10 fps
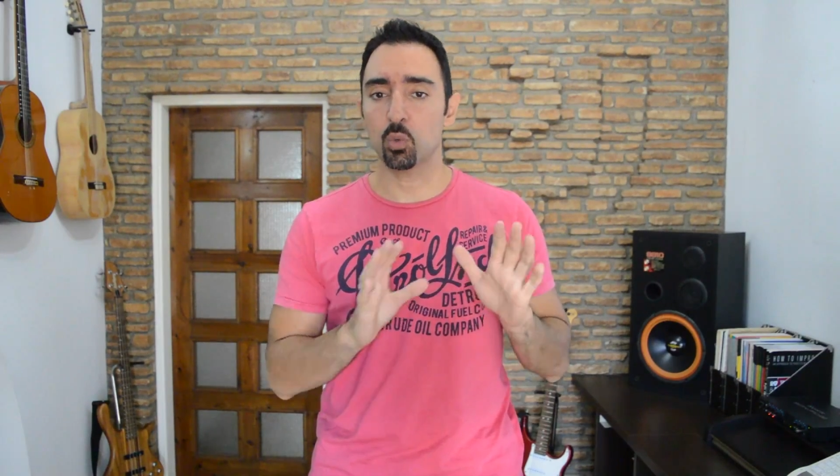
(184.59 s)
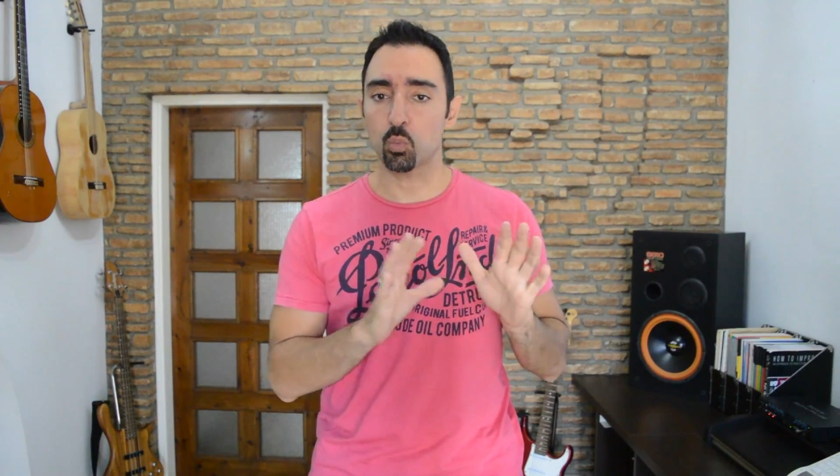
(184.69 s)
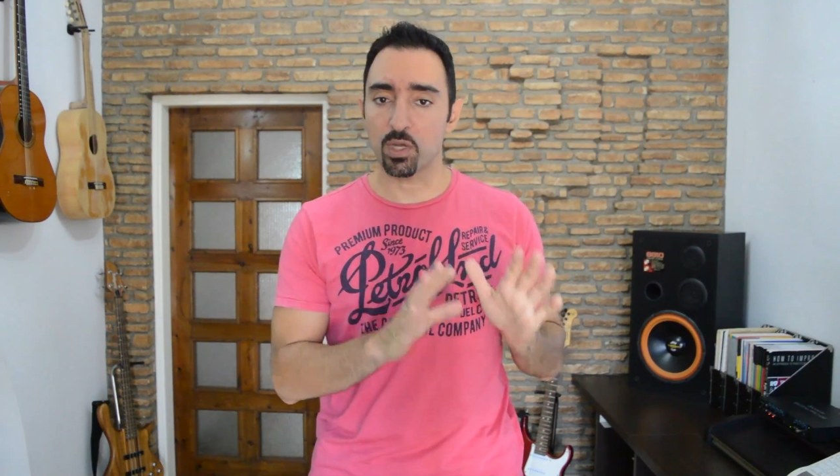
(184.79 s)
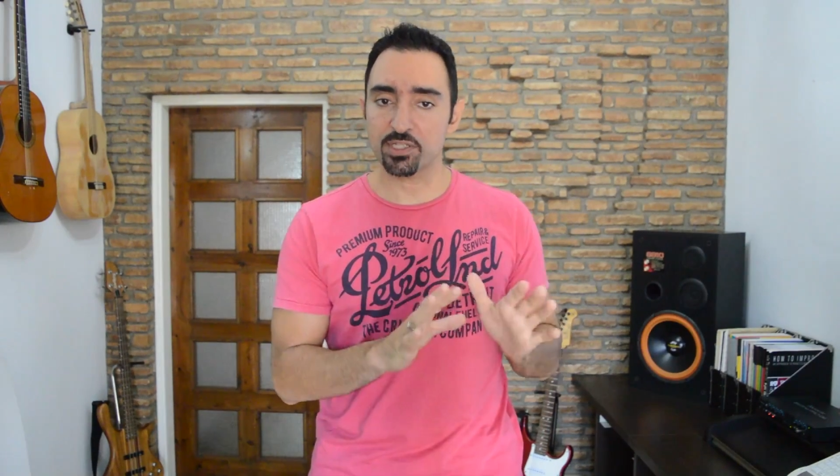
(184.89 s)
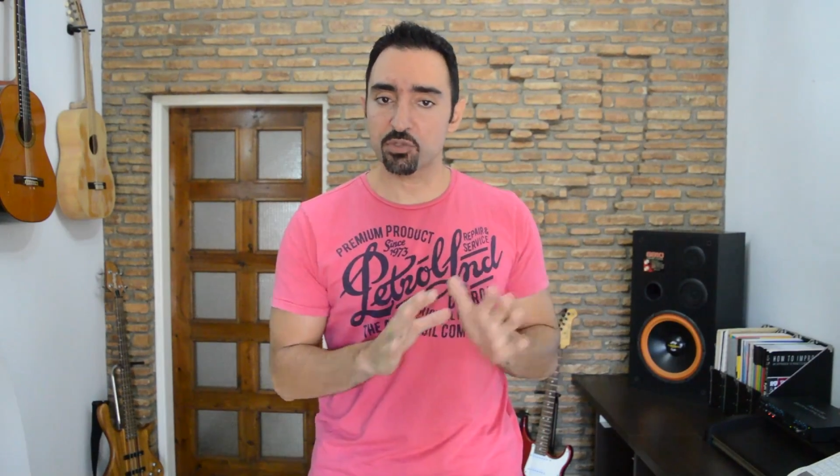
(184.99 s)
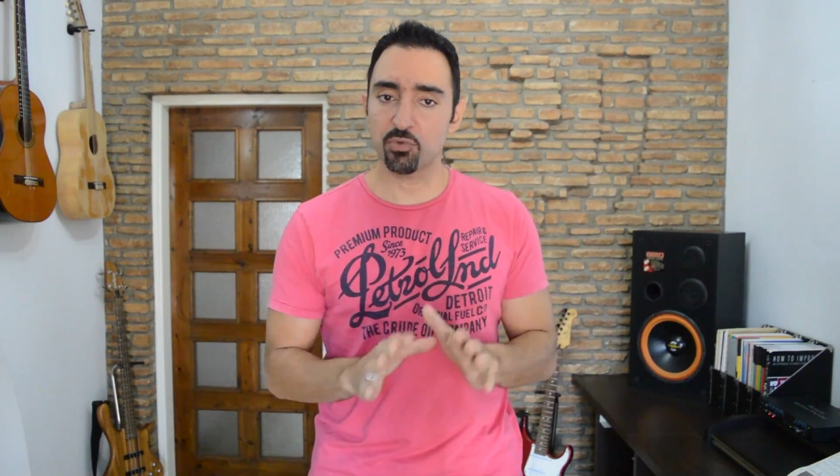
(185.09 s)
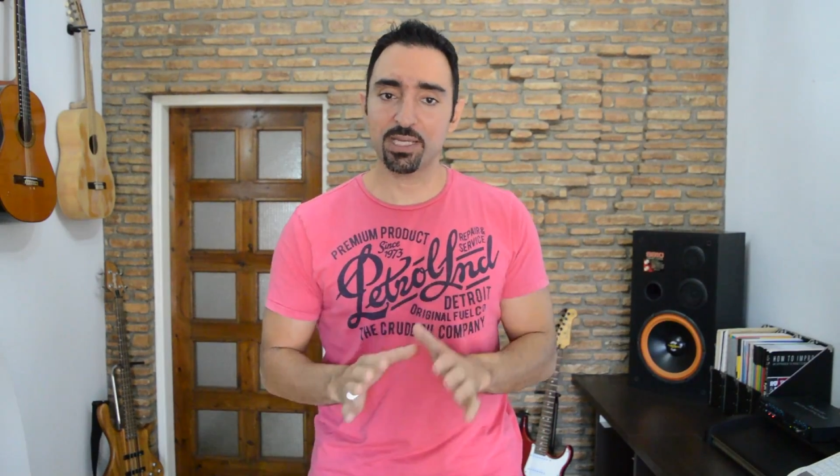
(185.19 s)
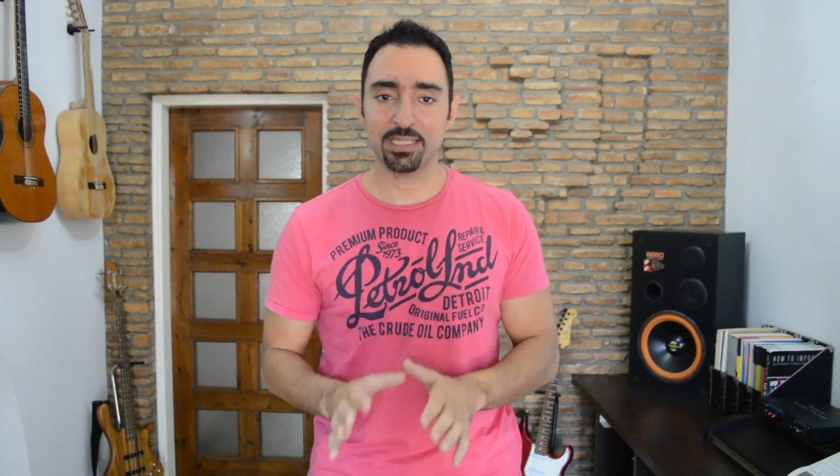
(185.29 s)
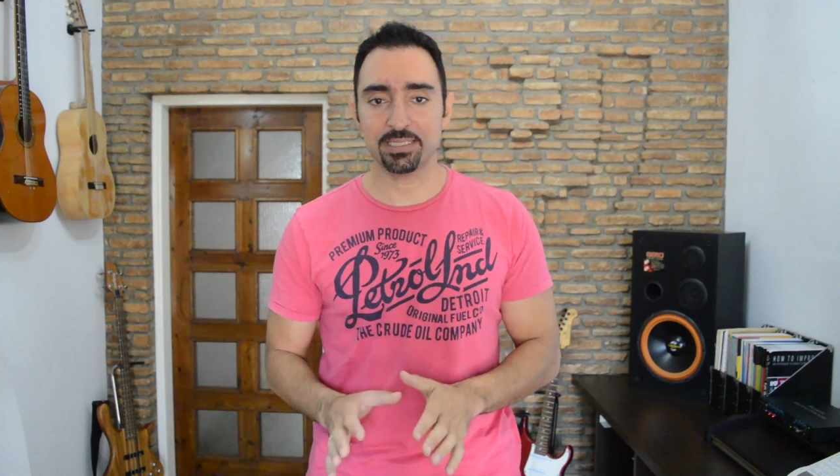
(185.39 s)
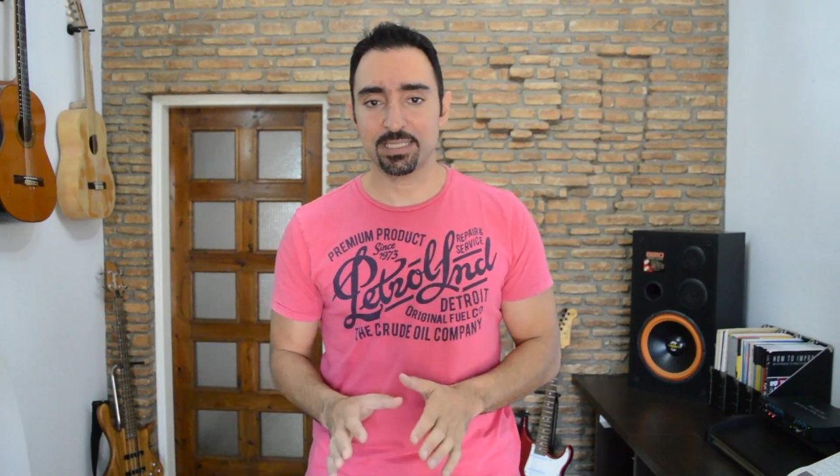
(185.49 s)
on 1
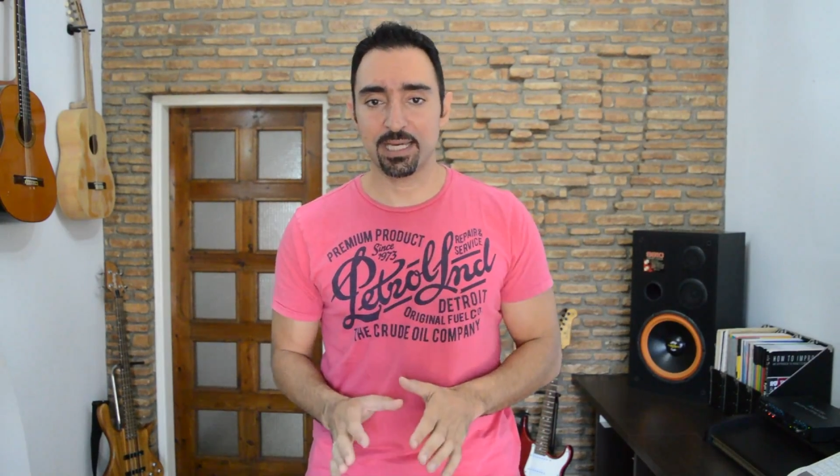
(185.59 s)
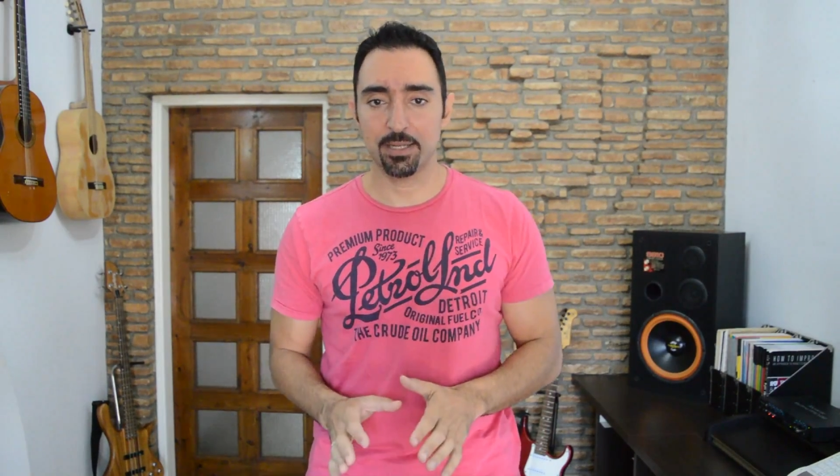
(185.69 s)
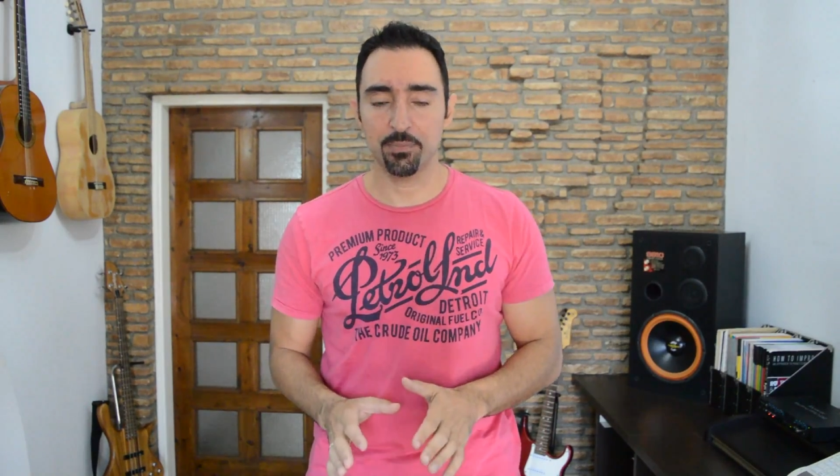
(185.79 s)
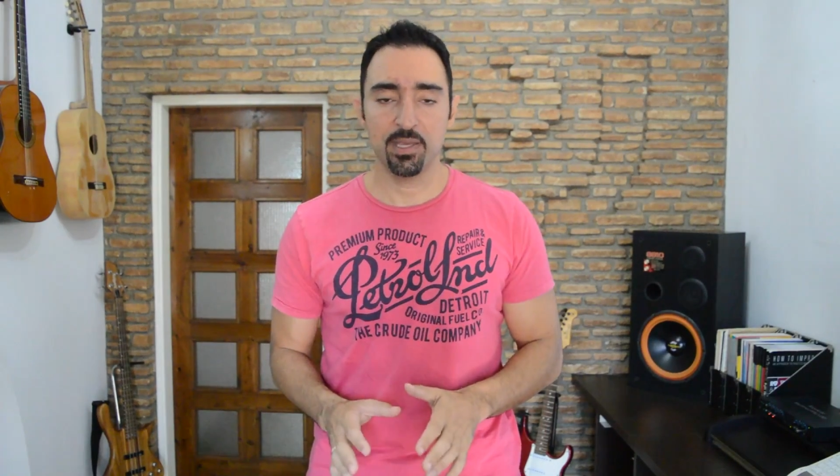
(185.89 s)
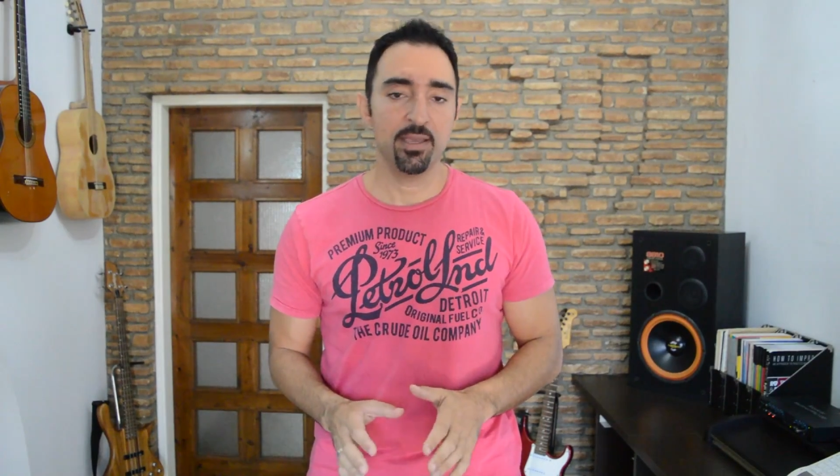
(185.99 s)
string at a time.